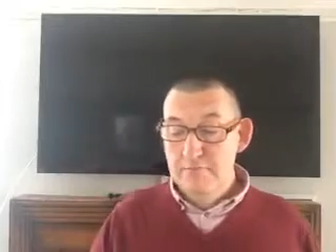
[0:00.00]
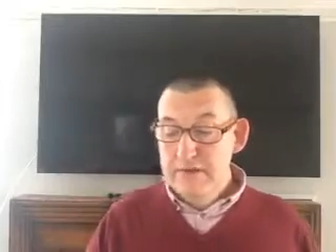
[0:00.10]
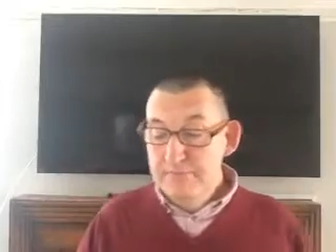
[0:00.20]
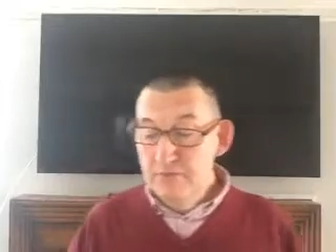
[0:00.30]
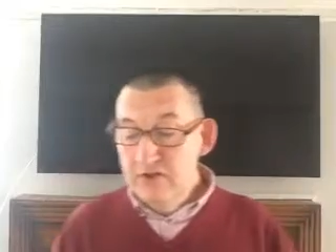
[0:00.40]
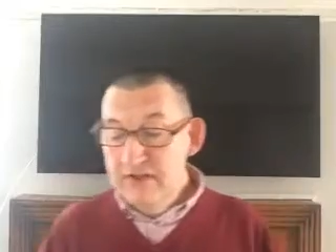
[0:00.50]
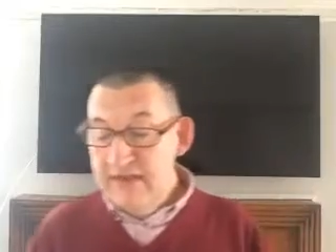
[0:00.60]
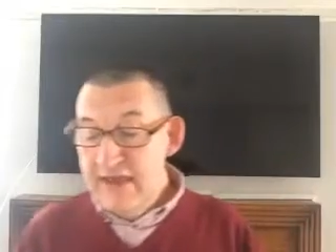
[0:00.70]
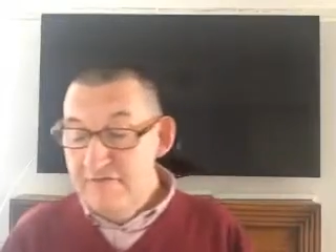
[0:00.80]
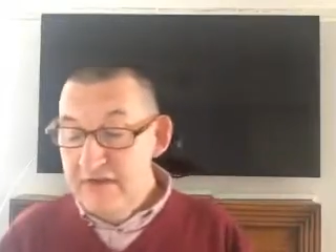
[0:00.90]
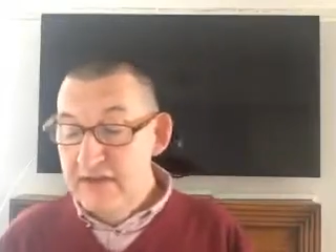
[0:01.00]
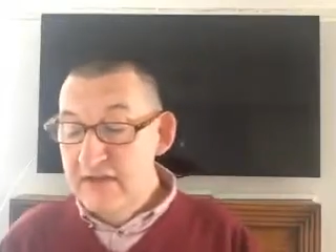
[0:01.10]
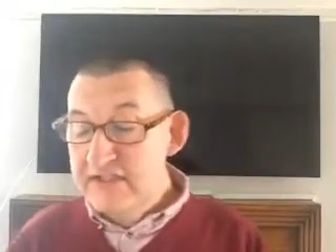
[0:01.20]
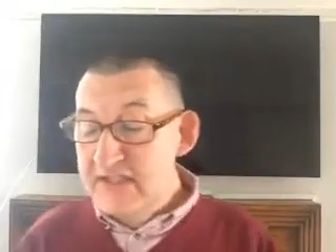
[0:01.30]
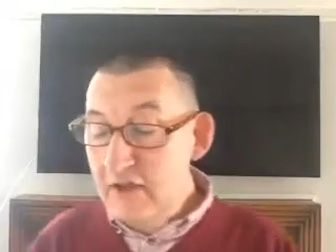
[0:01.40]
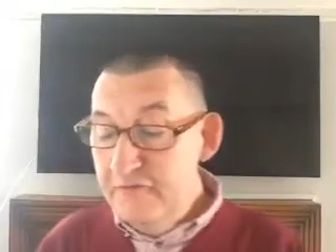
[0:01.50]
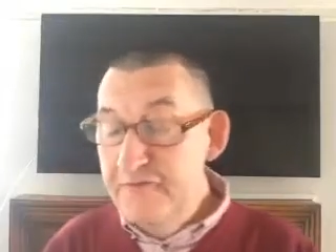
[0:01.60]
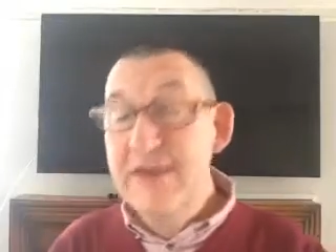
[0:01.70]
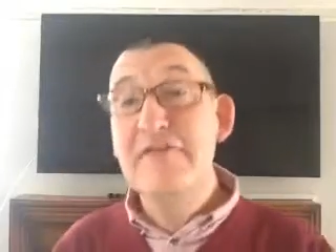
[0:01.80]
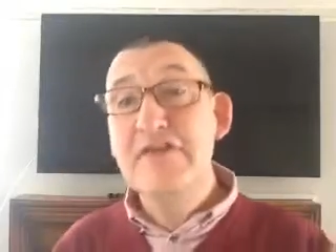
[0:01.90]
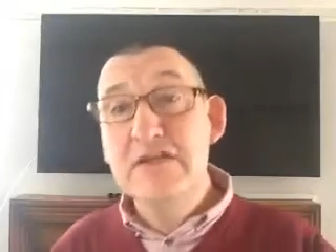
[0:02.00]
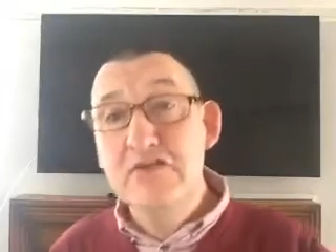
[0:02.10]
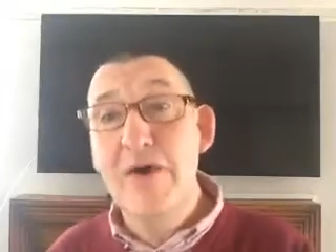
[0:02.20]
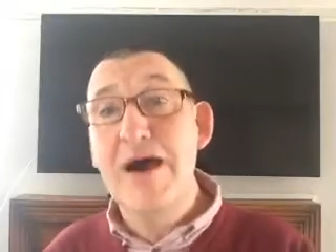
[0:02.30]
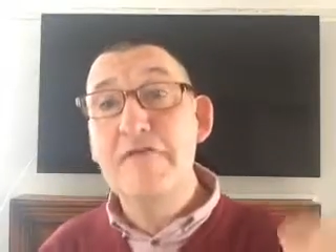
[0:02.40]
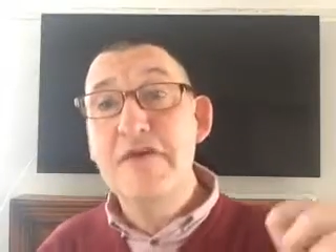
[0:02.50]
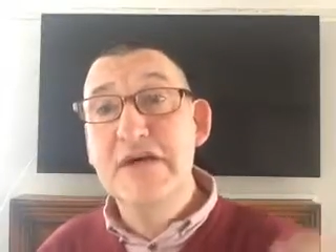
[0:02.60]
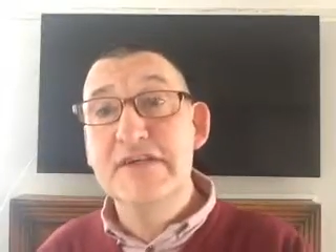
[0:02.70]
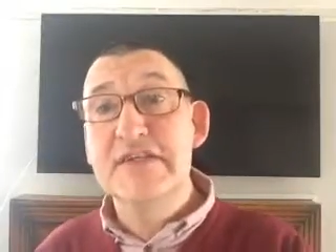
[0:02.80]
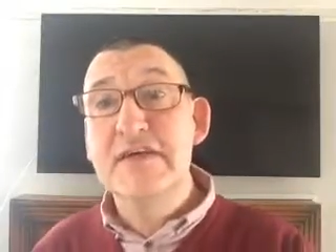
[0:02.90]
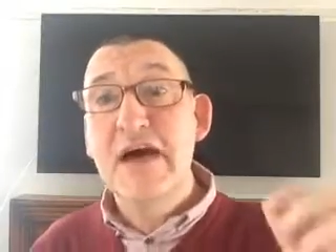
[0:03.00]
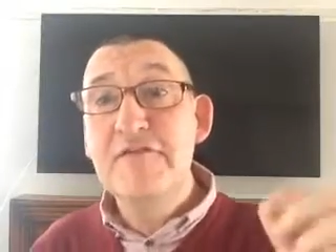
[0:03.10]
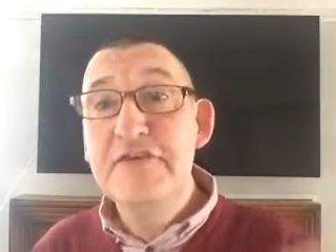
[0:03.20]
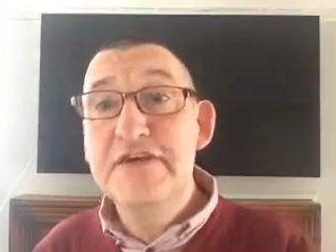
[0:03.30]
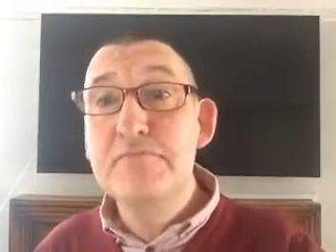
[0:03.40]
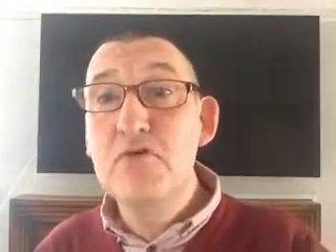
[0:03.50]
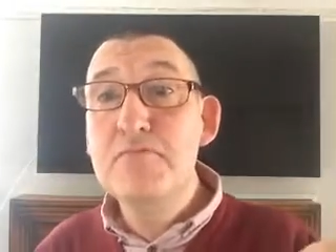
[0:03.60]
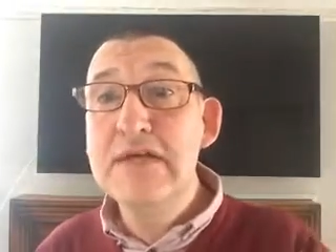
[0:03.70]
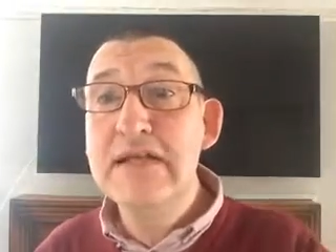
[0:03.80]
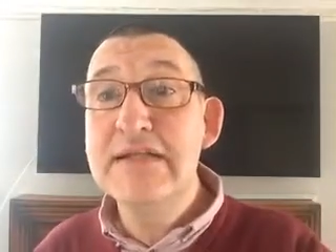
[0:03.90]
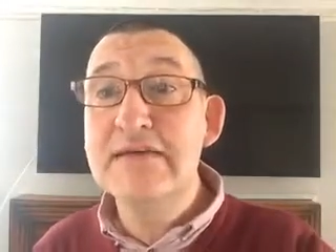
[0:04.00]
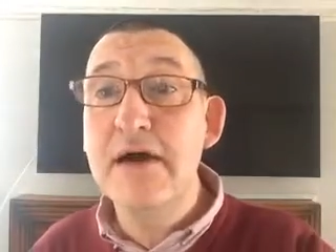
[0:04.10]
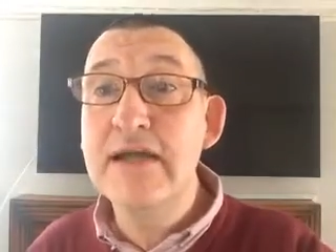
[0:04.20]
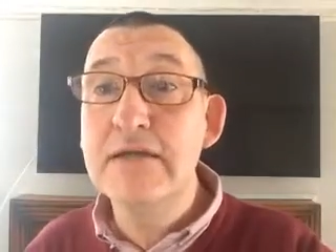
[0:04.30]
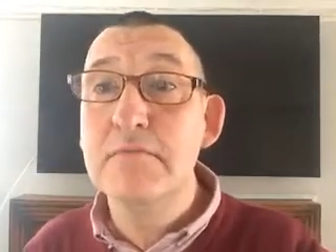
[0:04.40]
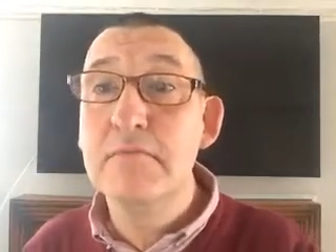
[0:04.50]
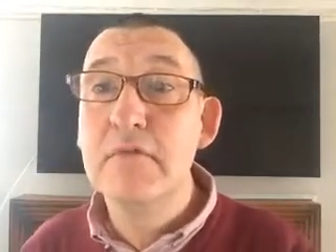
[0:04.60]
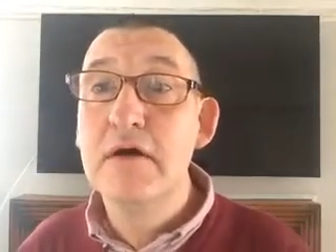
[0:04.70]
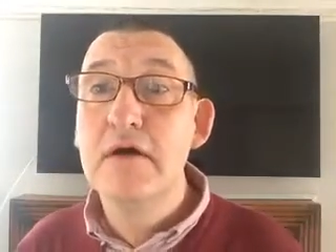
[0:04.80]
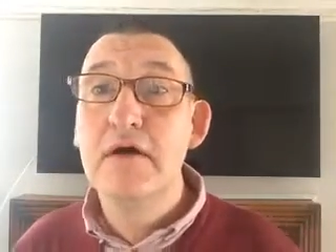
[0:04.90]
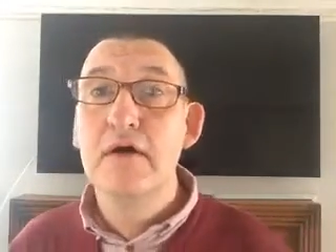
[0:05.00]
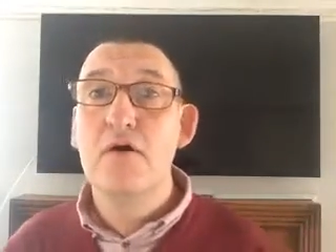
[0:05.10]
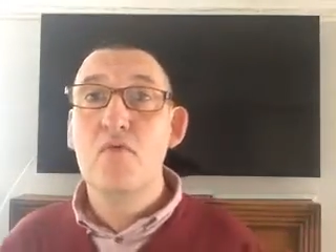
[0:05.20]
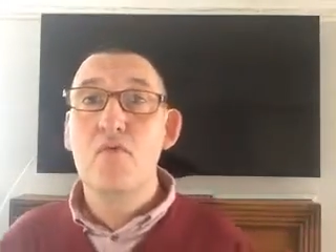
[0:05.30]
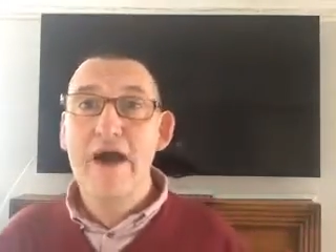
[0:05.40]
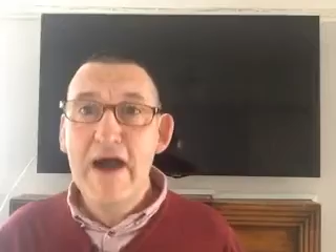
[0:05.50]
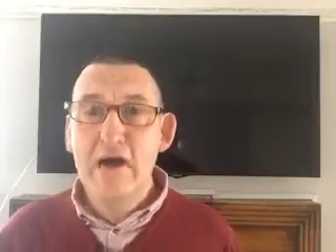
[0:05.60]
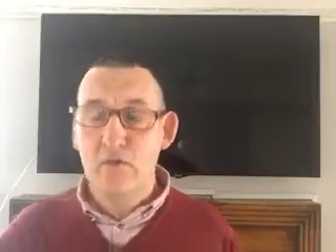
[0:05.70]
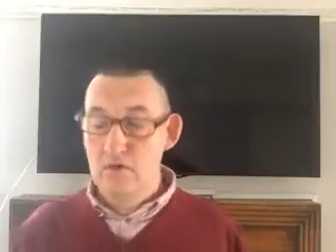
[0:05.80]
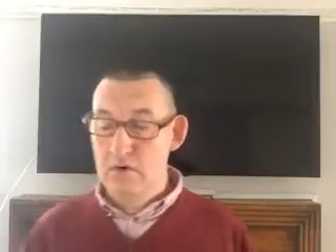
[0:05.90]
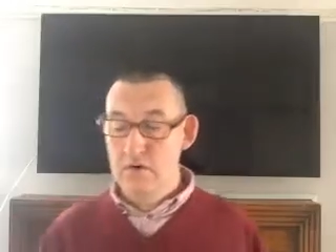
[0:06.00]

people giving, self giving to others at this moment in time. Wow.